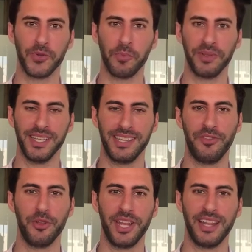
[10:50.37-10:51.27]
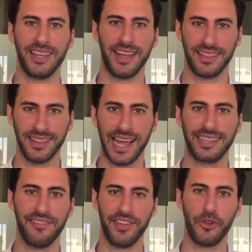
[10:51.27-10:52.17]
So please, if you didn't yet,
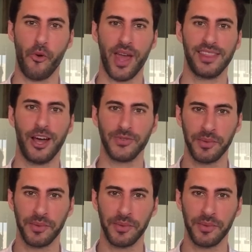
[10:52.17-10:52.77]
like the video right now,